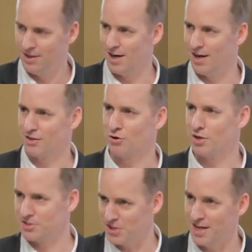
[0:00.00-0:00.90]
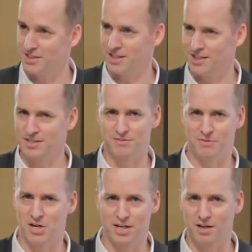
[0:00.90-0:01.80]
uh, criticizing us,
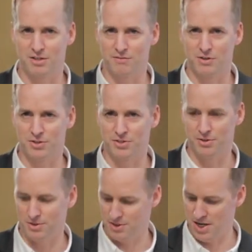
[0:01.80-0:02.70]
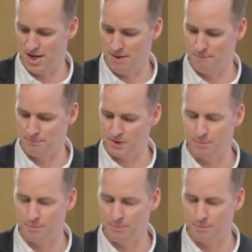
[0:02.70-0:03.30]
very controversial, um,